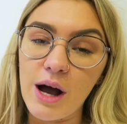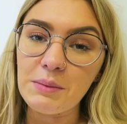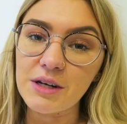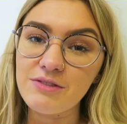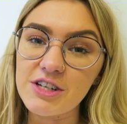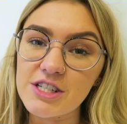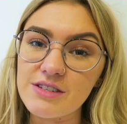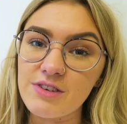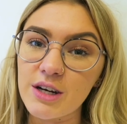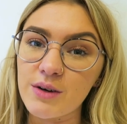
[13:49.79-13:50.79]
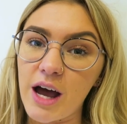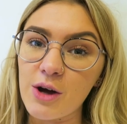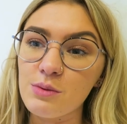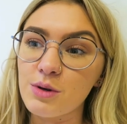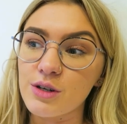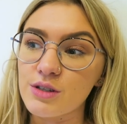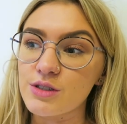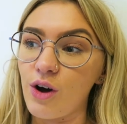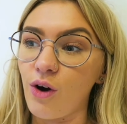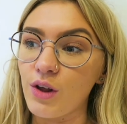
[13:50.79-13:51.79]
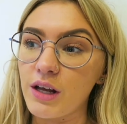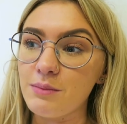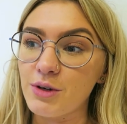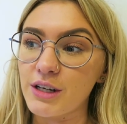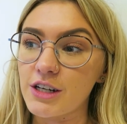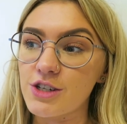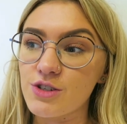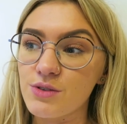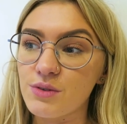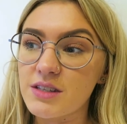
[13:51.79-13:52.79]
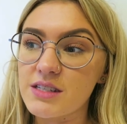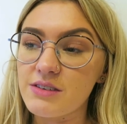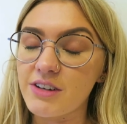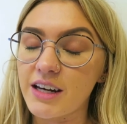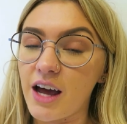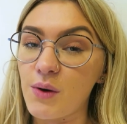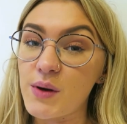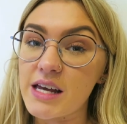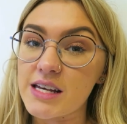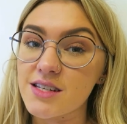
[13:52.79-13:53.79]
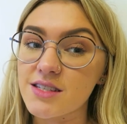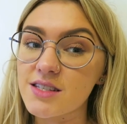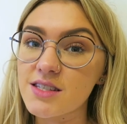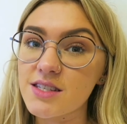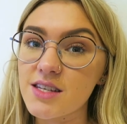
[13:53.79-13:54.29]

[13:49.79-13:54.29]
I'm gonna finish this video now because all I'm really gonna do this evening now is